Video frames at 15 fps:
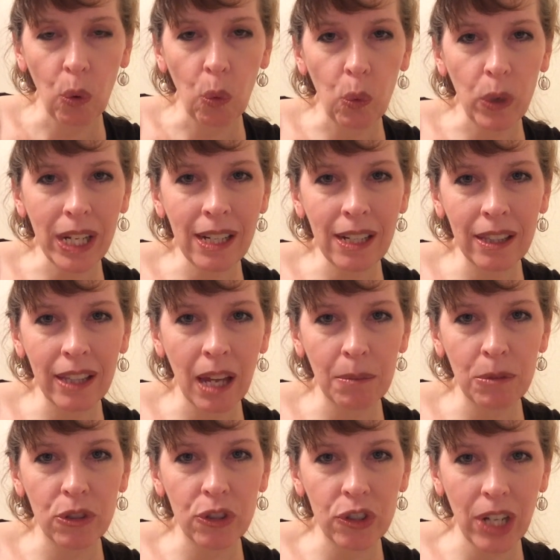We need them
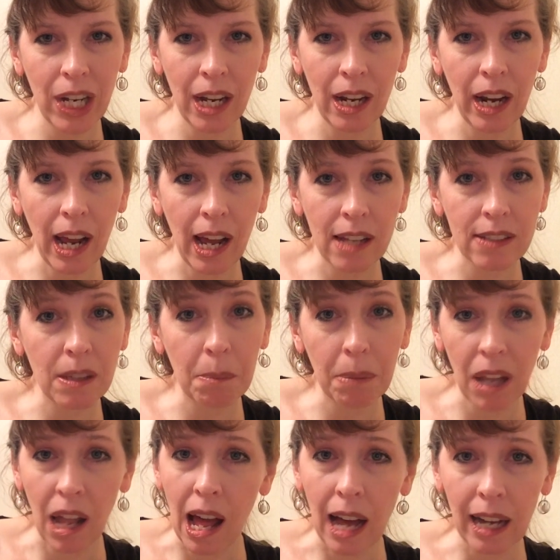to stand as a
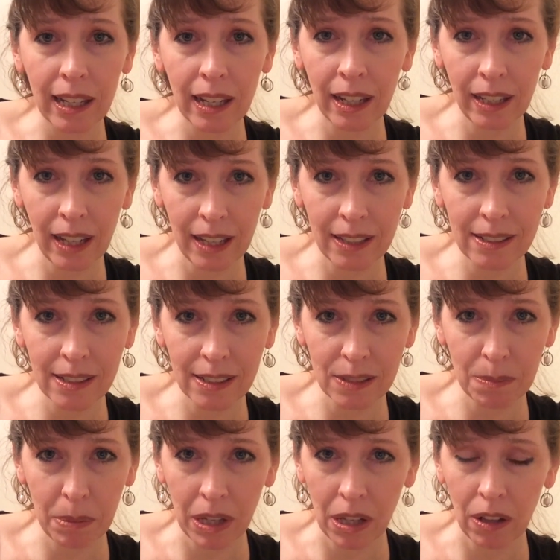bloc against this
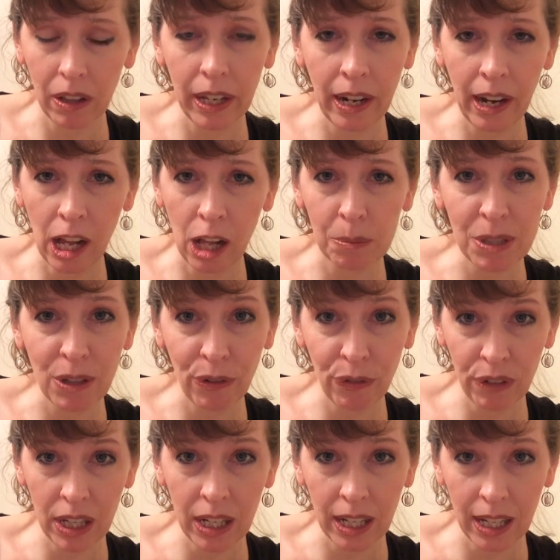bill and help
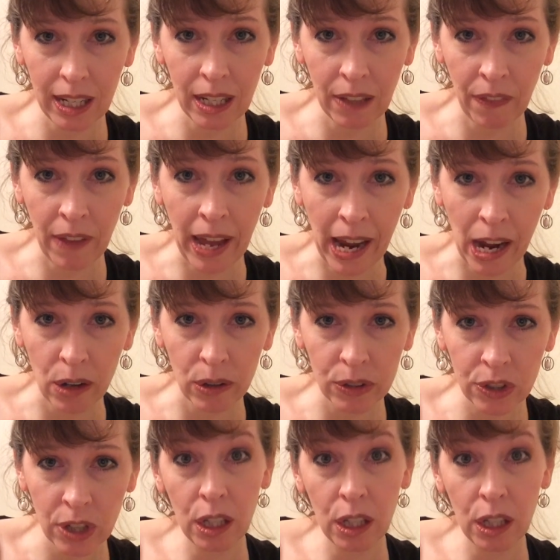defeat it in the House.